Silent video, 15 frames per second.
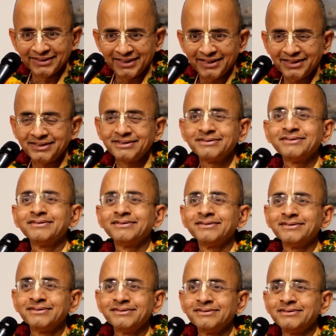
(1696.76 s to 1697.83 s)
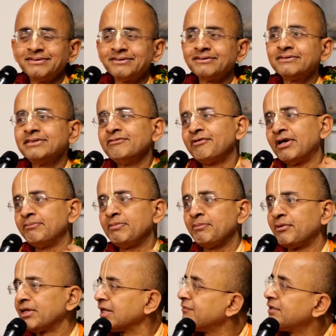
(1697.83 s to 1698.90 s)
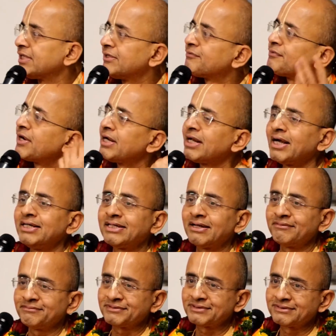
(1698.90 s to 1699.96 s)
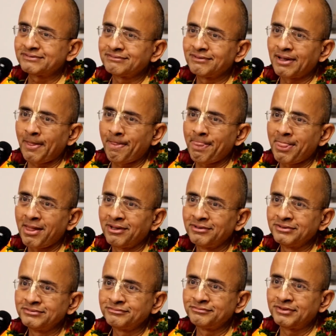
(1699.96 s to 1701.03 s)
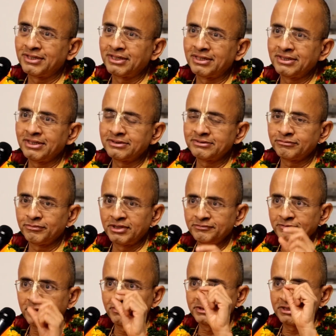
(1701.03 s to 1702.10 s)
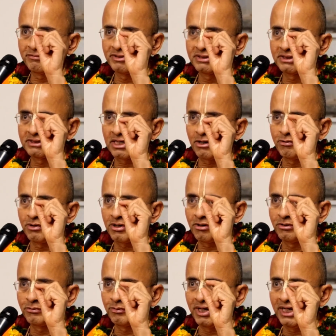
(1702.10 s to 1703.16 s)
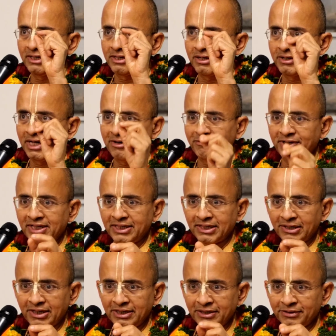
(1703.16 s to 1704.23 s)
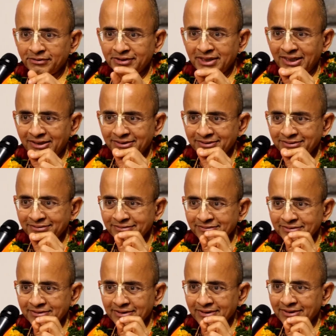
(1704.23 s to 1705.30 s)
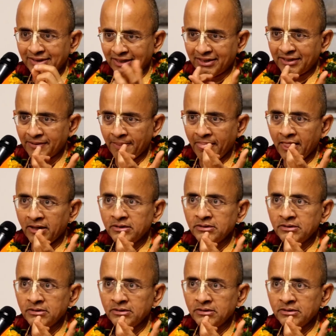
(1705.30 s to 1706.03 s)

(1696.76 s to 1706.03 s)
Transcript: Yeah. No, different people are giving different items. For one fellow is giving this round white revdi, they call it. You know that?